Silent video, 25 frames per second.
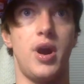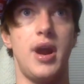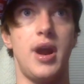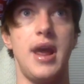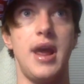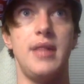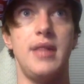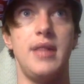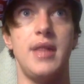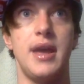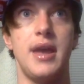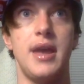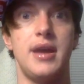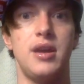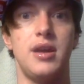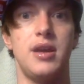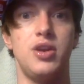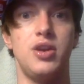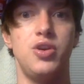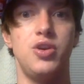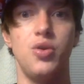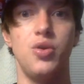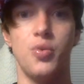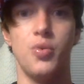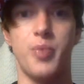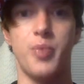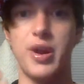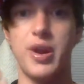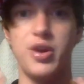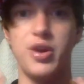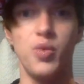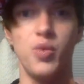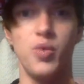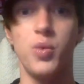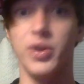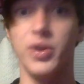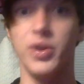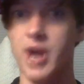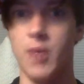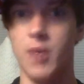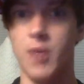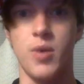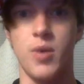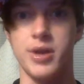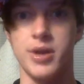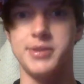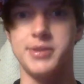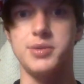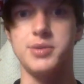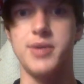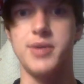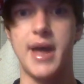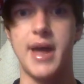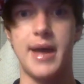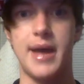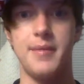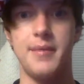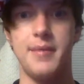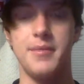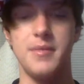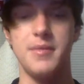and like you will not want to do that.